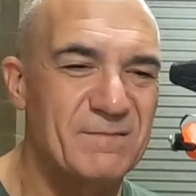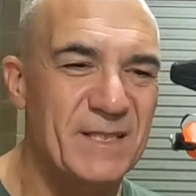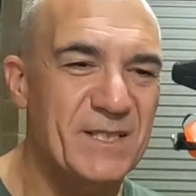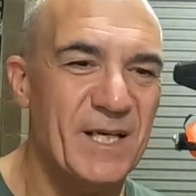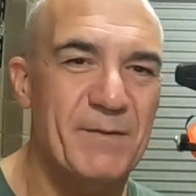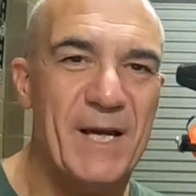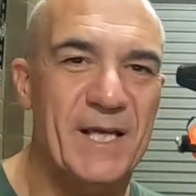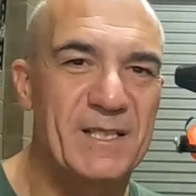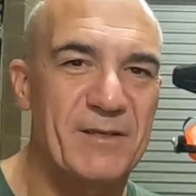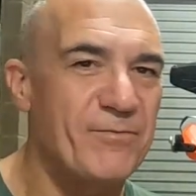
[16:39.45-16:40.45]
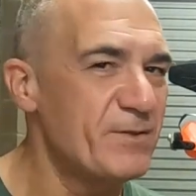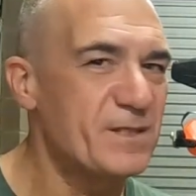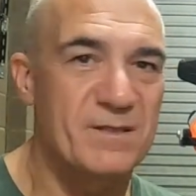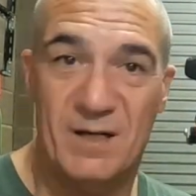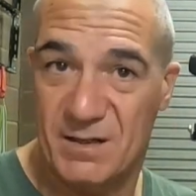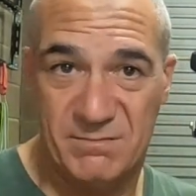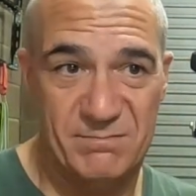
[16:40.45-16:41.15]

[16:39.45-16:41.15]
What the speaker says: Is it going to make a difference? No.